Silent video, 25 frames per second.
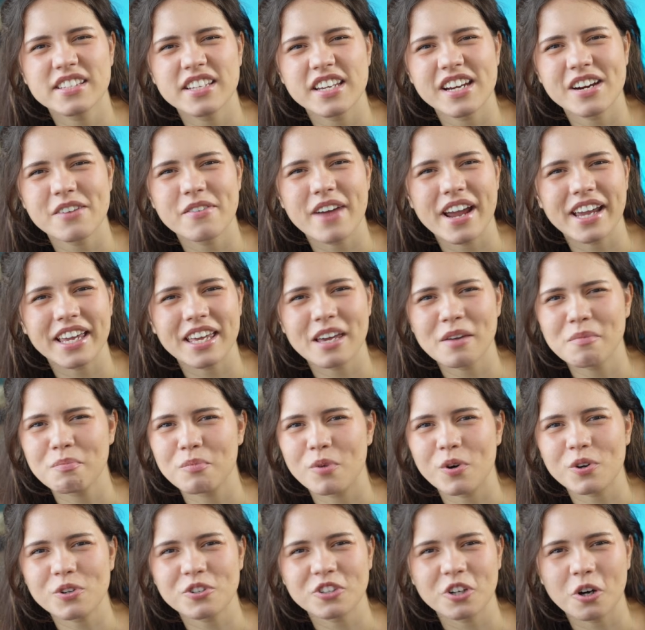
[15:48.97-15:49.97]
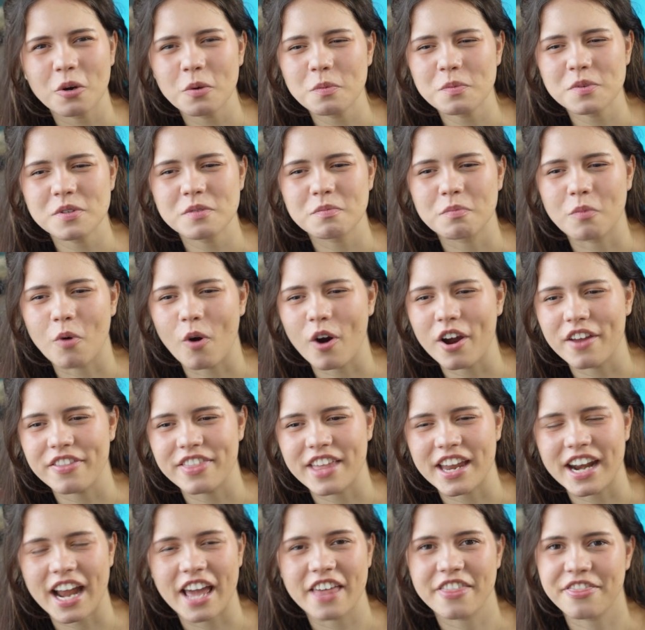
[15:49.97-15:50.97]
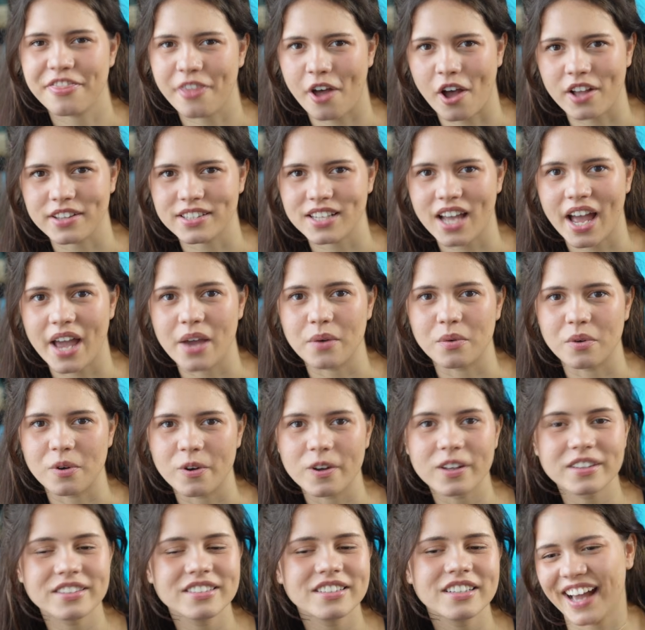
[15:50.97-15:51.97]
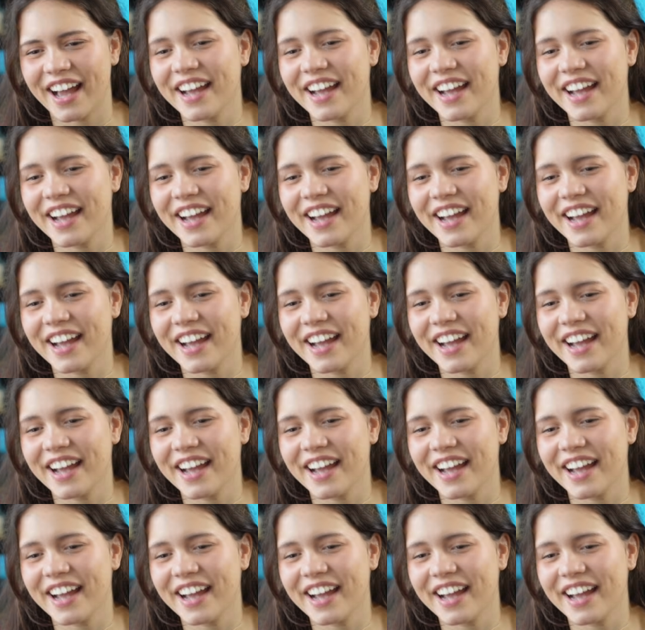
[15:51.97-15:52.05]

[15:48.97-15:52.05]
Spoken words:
tier ranking book tropes more than I thought I would.